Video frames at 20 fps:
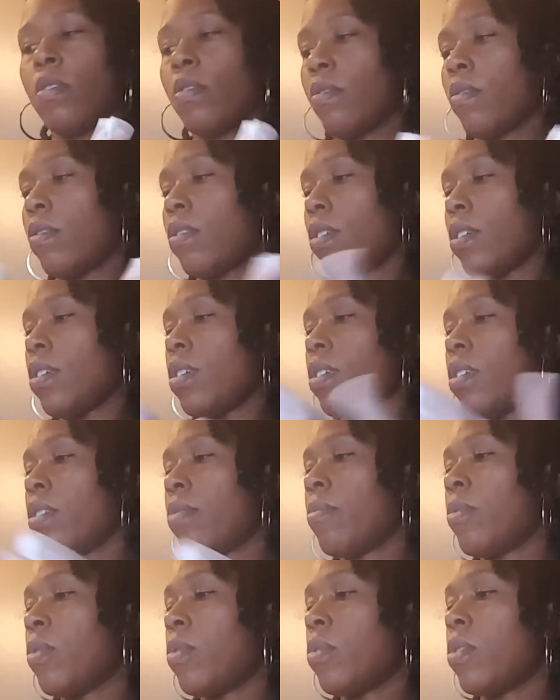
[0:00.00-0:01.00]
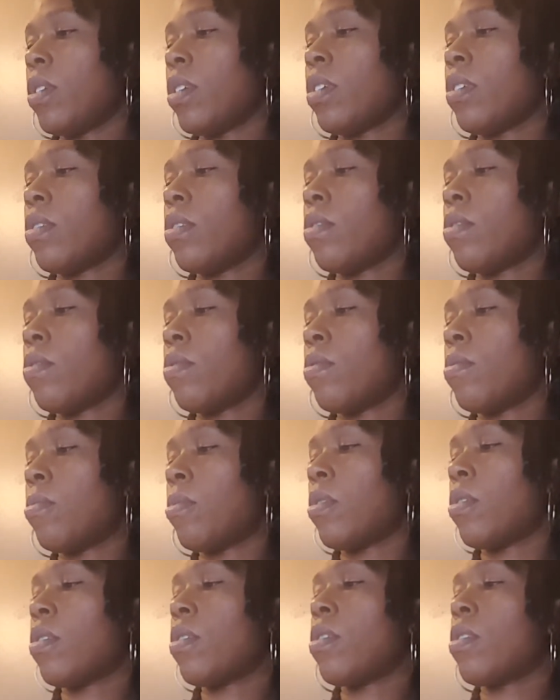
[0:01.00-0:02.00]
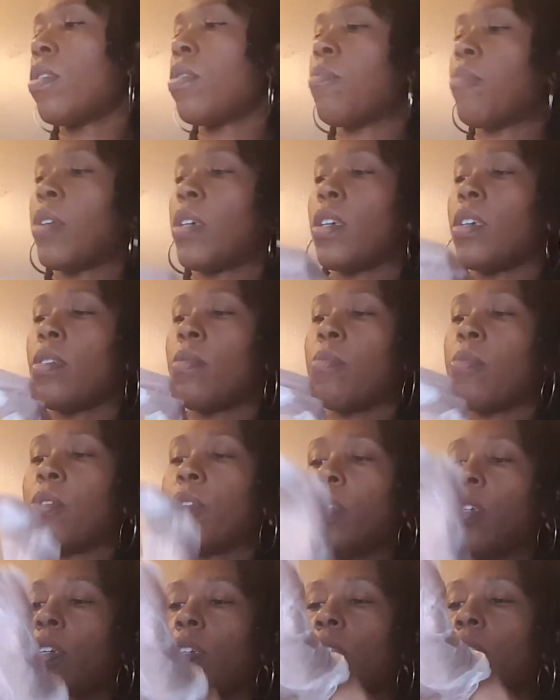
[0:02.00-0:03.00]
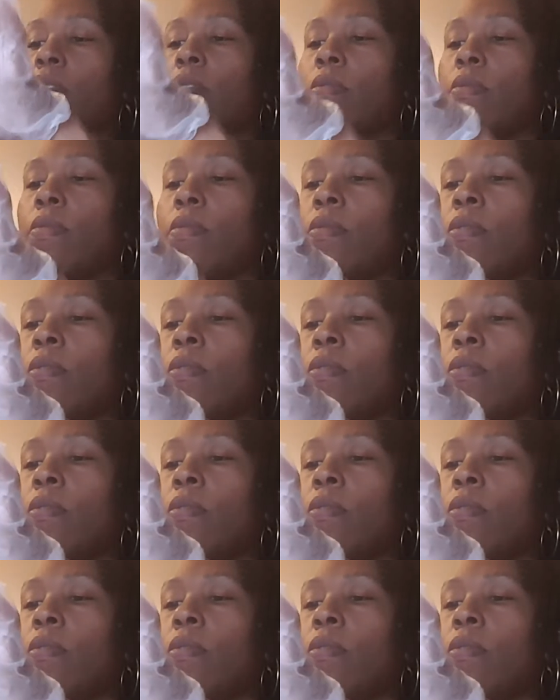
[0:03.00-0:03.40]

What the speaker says: Alright, I'm going to put on my protective